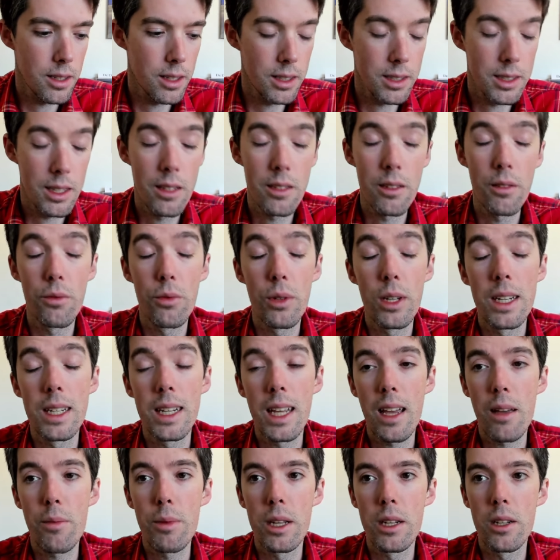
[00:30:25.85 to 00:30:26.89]
extensive wind
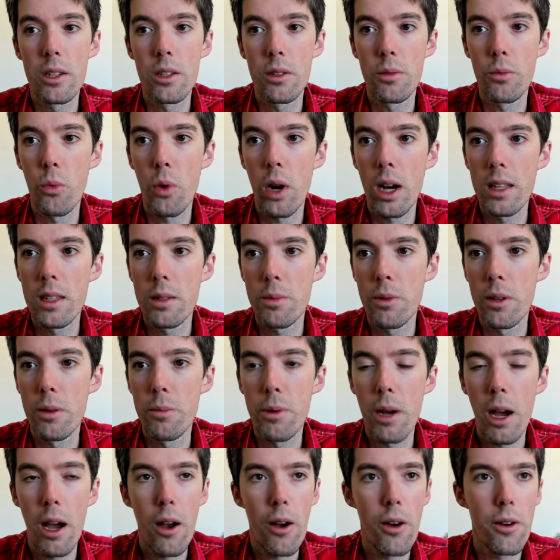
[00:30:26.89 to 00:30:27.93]
damage, and widespread
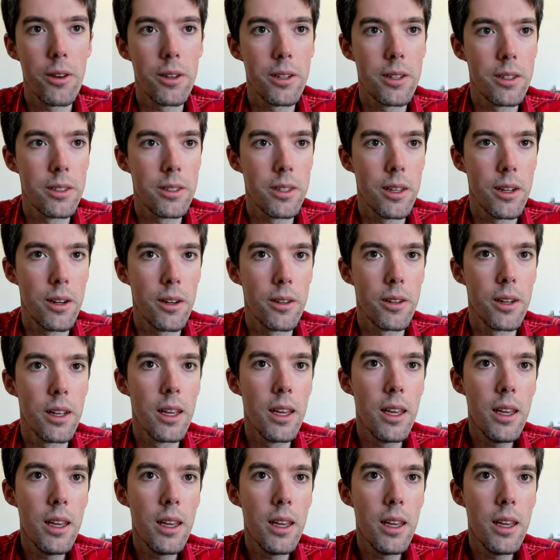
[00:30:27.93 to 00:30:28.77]
power outages there.